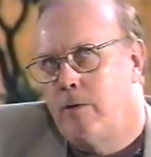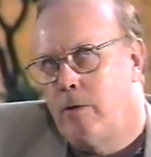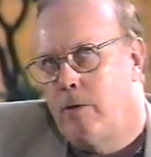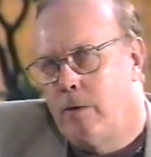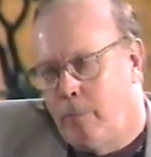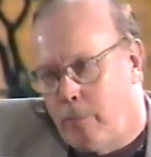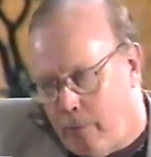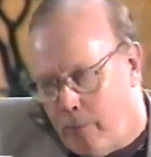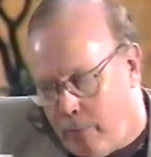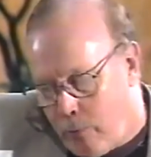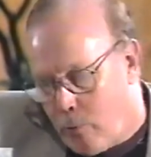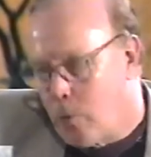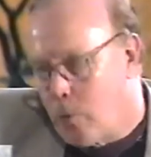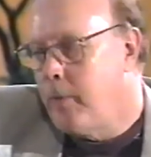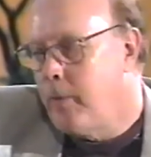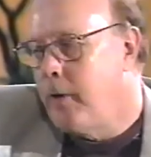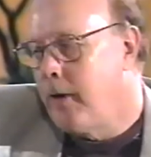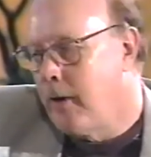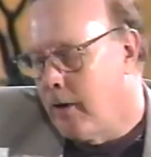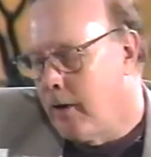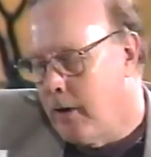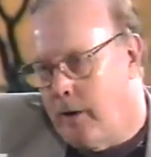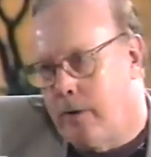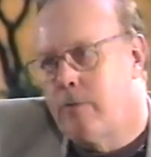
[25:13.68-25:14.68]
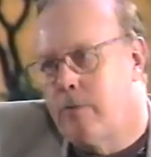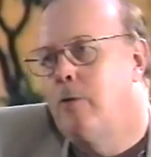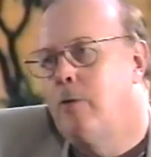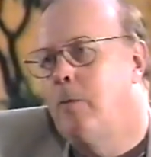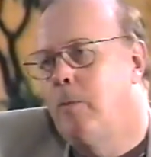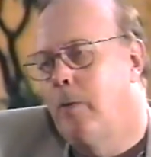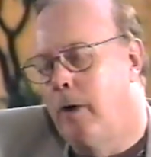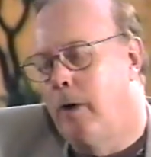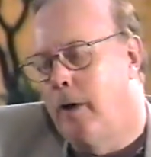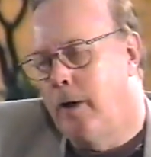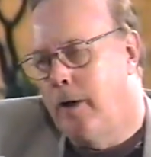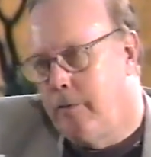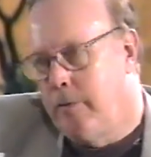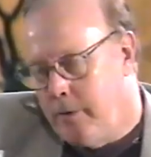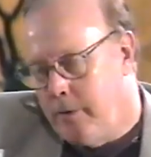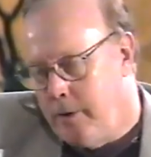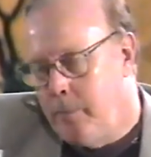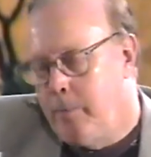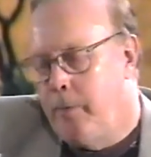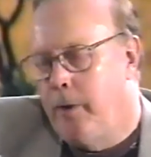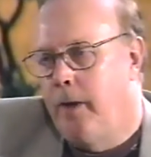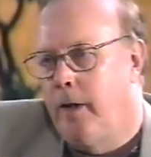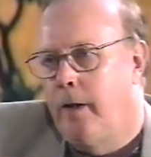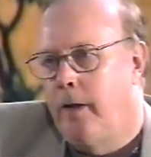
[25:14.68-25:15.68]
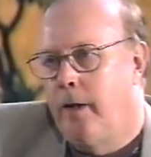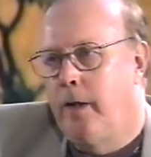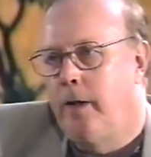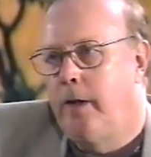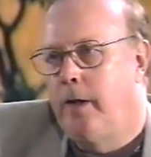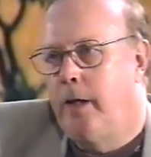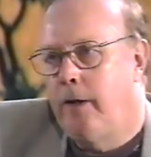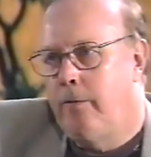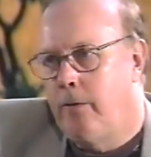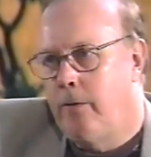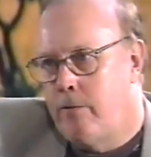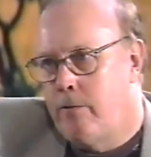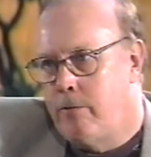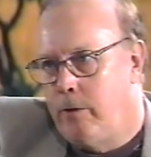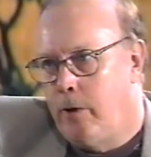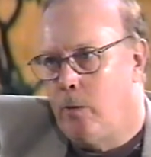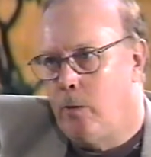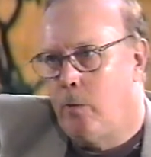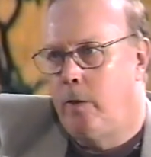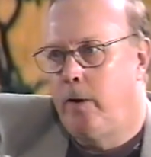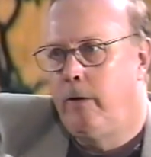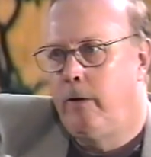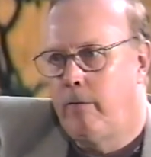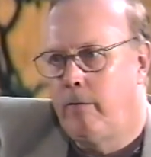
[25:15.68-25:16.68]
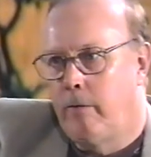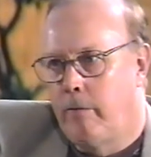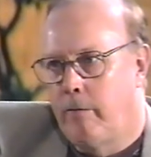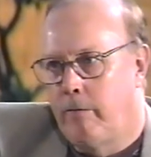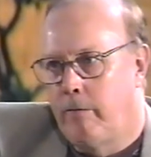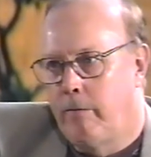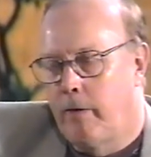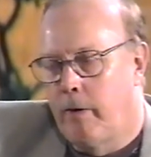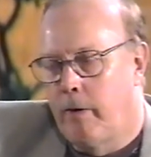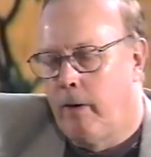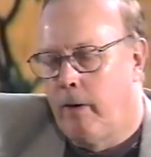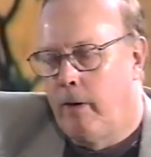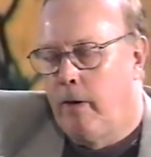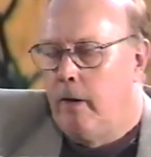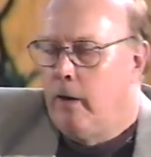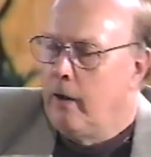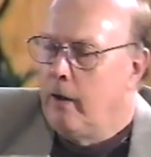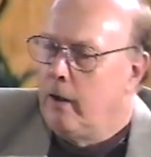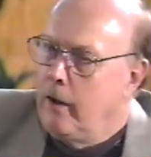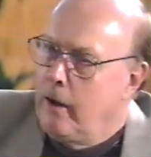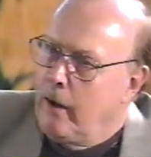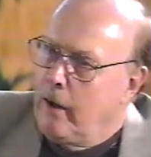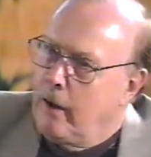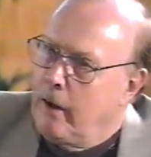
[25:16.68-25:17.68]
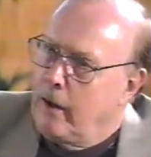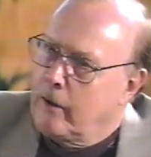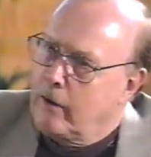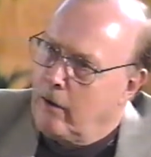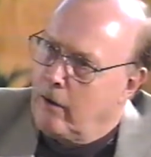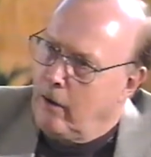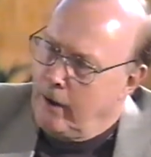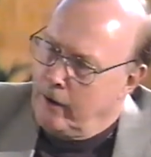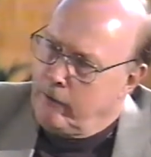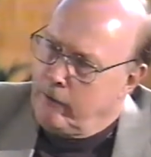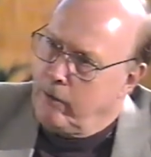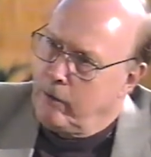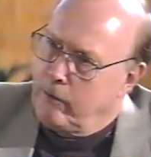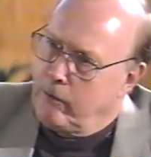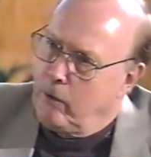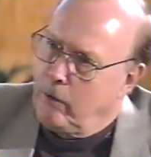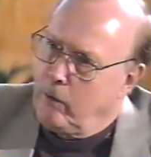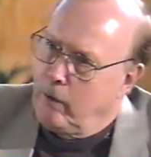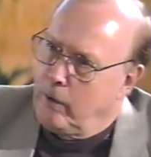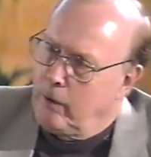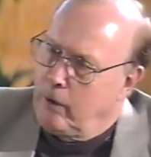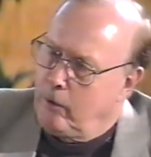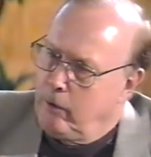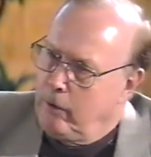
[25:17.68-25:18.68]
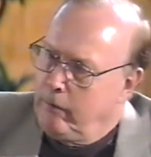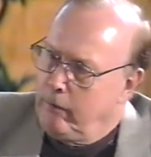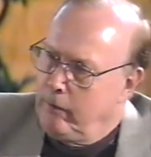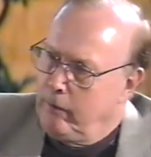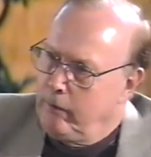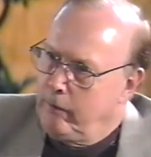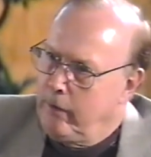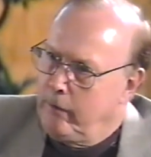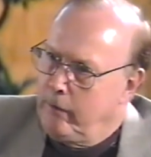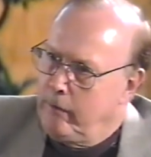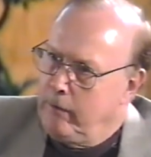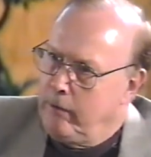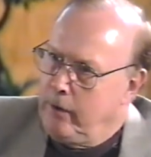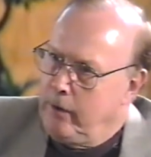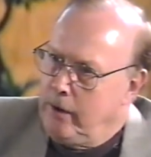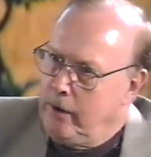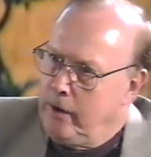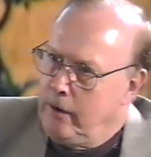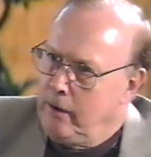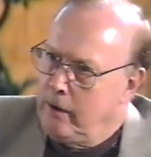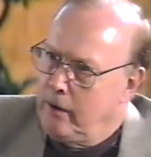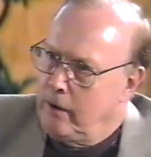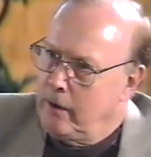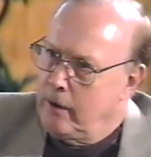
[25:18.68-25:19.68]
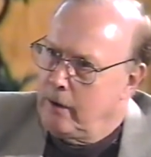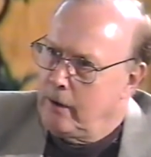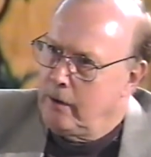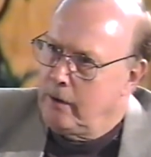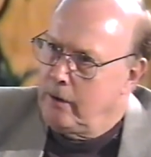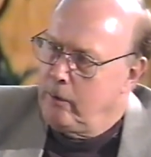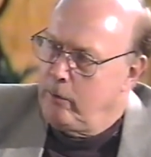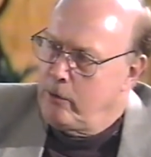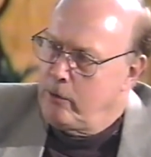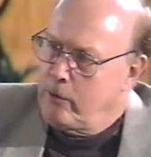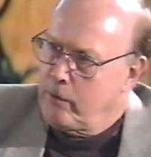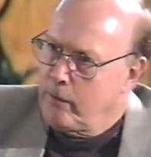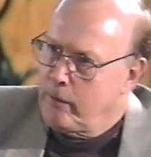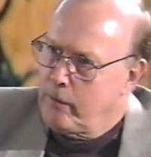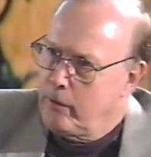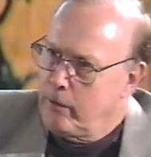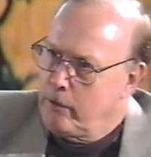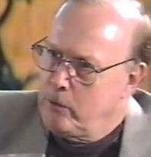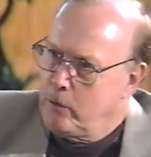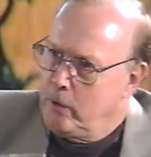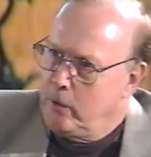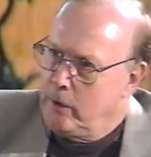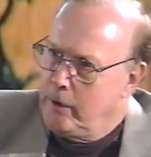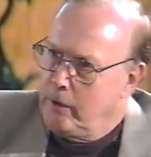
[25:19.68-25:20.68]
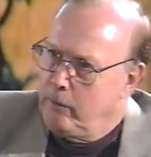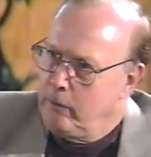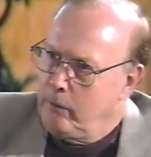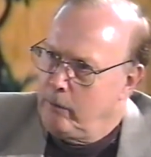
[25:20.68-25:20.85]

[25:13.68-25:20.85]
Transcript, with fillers: Performing Arts Newmarket, VPAN, and you have a series of concerts going on. We've just seen, what was the first one